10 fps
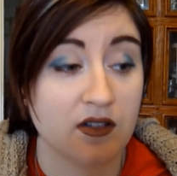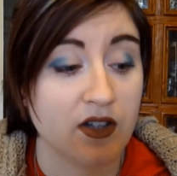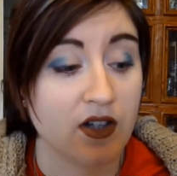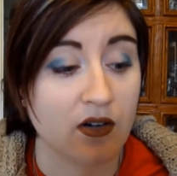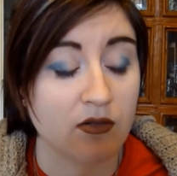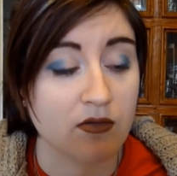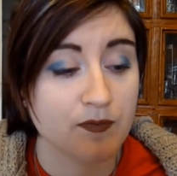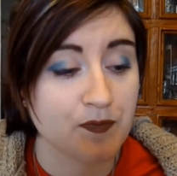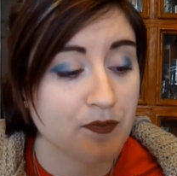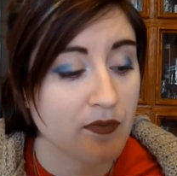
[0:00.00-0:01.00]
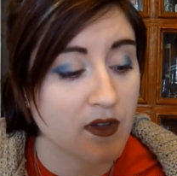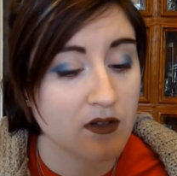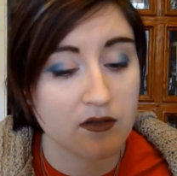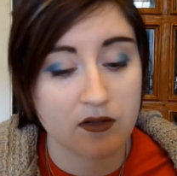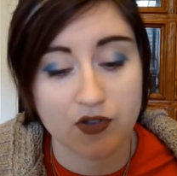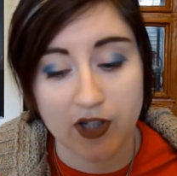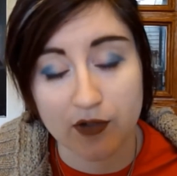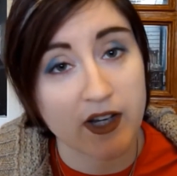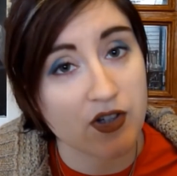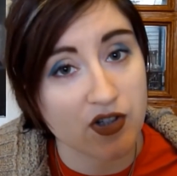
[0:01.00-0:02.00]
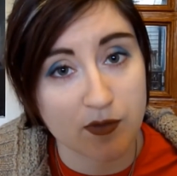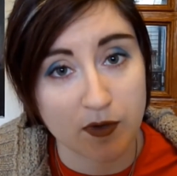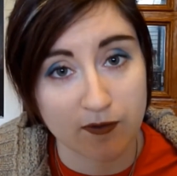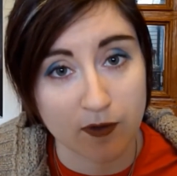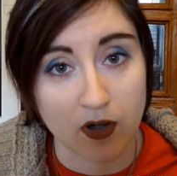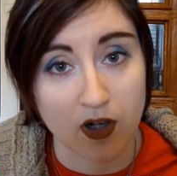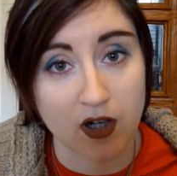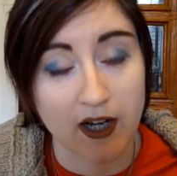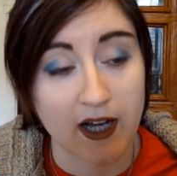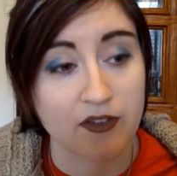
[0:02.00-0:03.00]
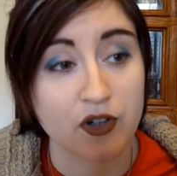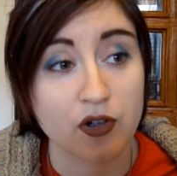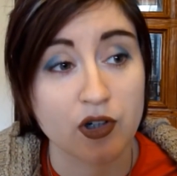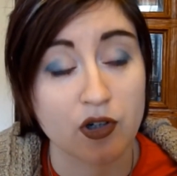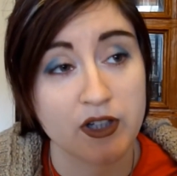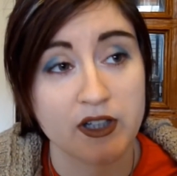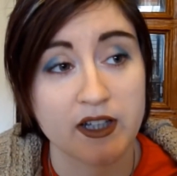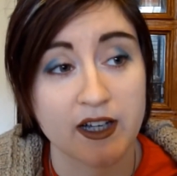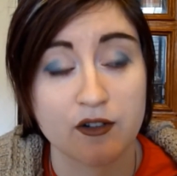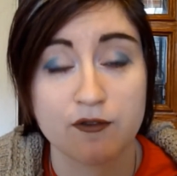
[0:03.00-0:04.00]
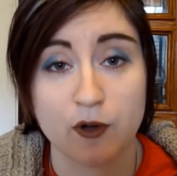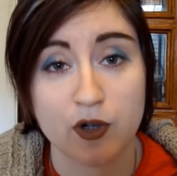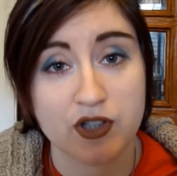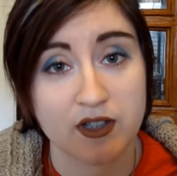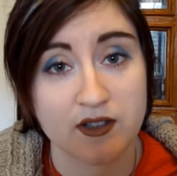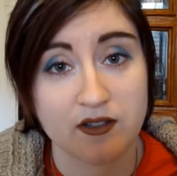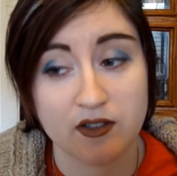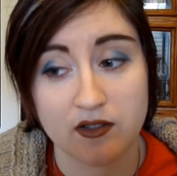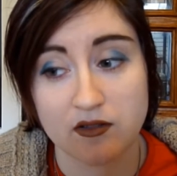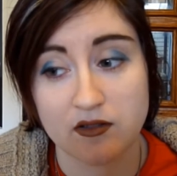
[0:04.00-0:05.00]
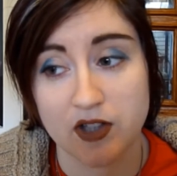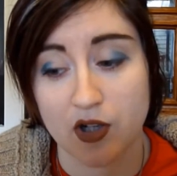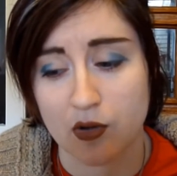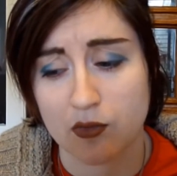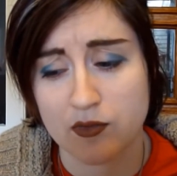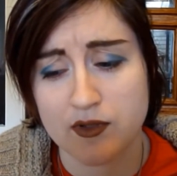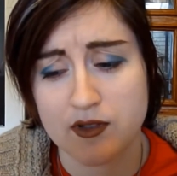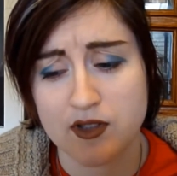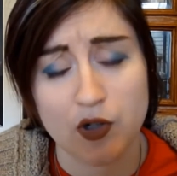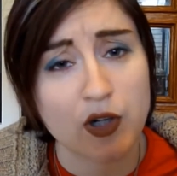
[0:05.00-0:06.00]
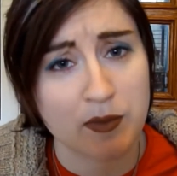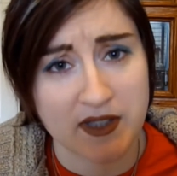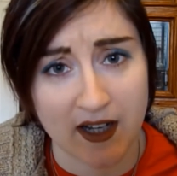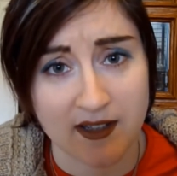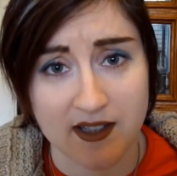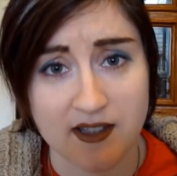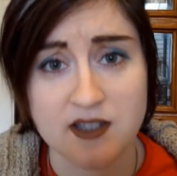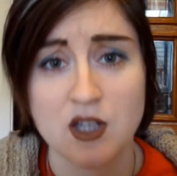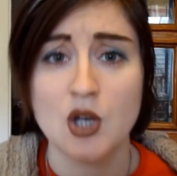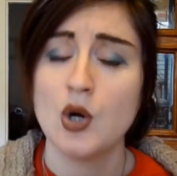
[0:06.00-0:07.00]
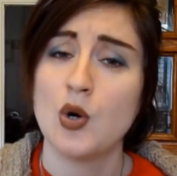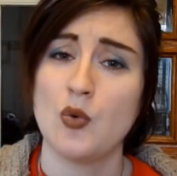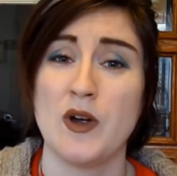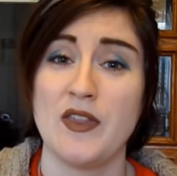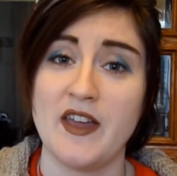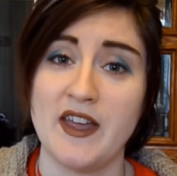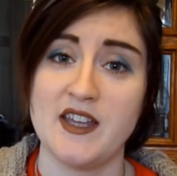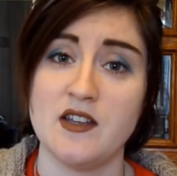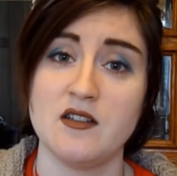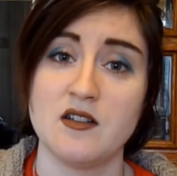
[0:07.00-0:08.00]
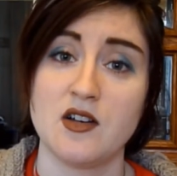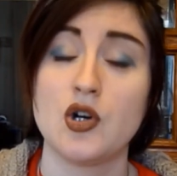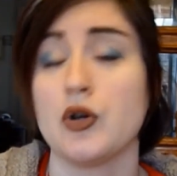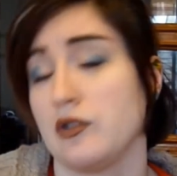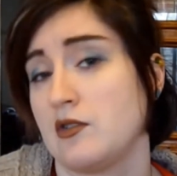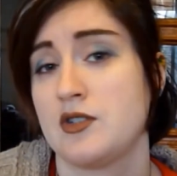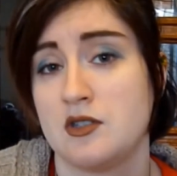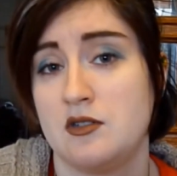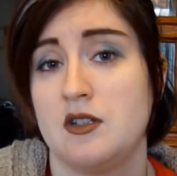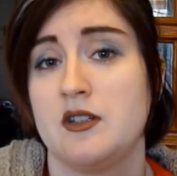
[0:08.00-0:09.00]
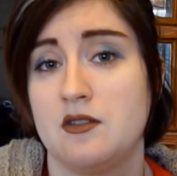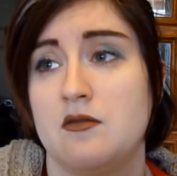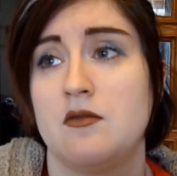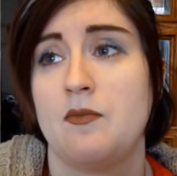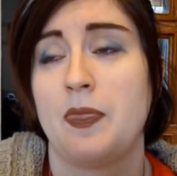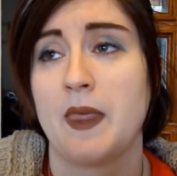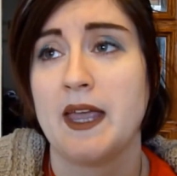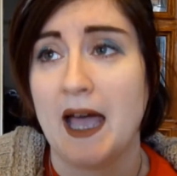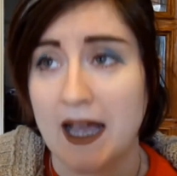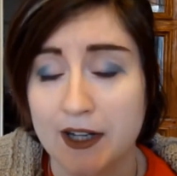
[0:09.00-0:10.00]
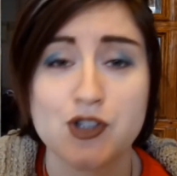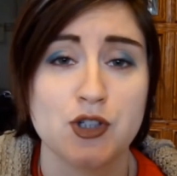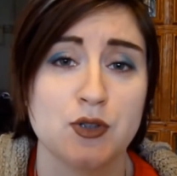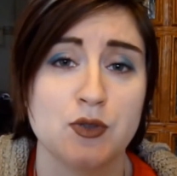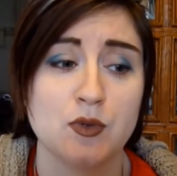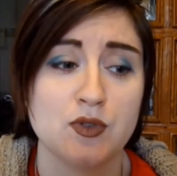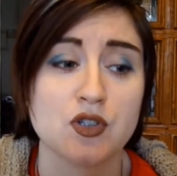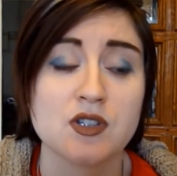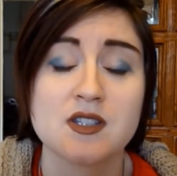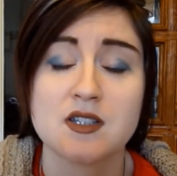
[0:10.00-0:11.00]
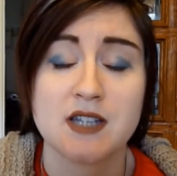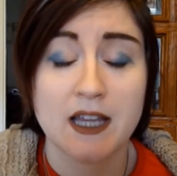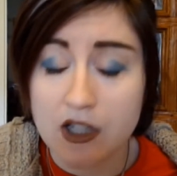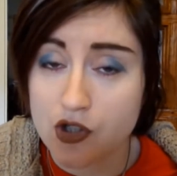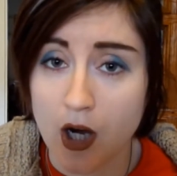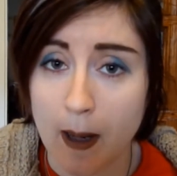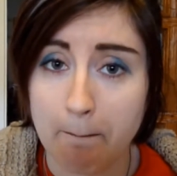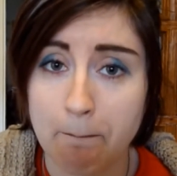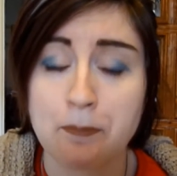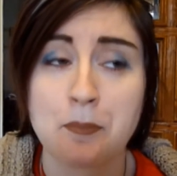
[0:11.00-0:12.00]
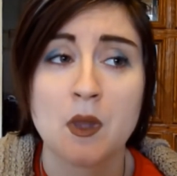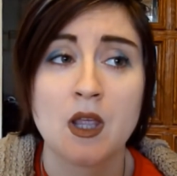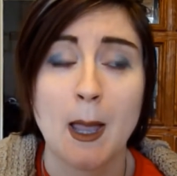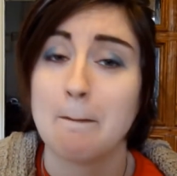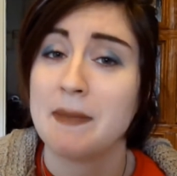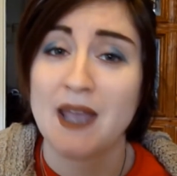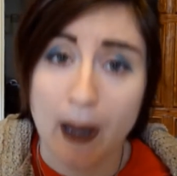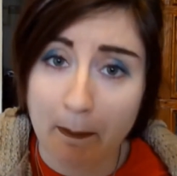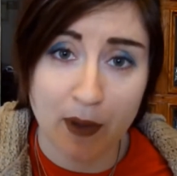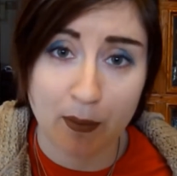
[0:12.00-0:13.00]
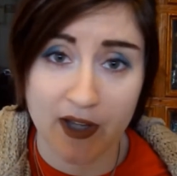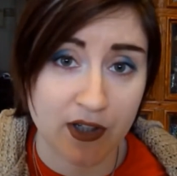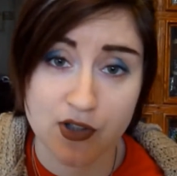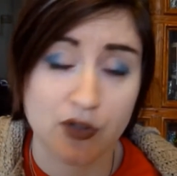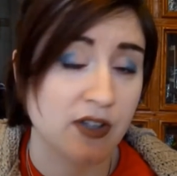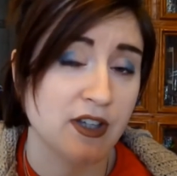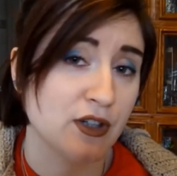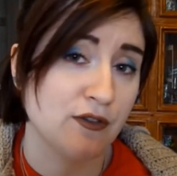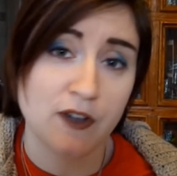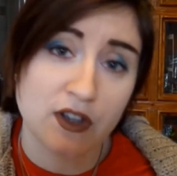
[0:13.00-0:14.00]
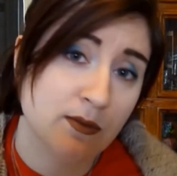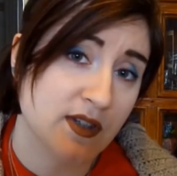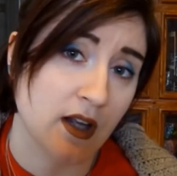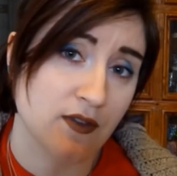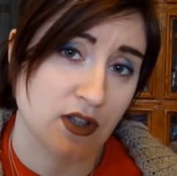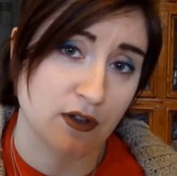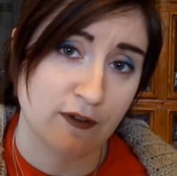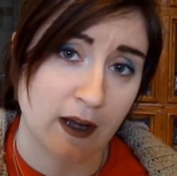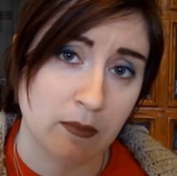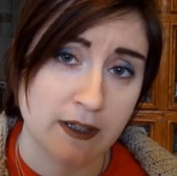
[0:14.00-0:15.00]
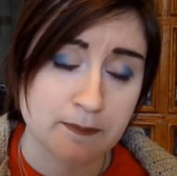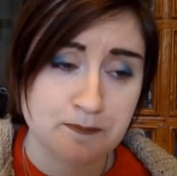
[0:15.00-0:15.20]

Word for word: you know, generations before had the unlucky and unfortunate, you know, circumstances where they couldn't. They had to just take a job and be happy about it so that they could feed themselves and their family.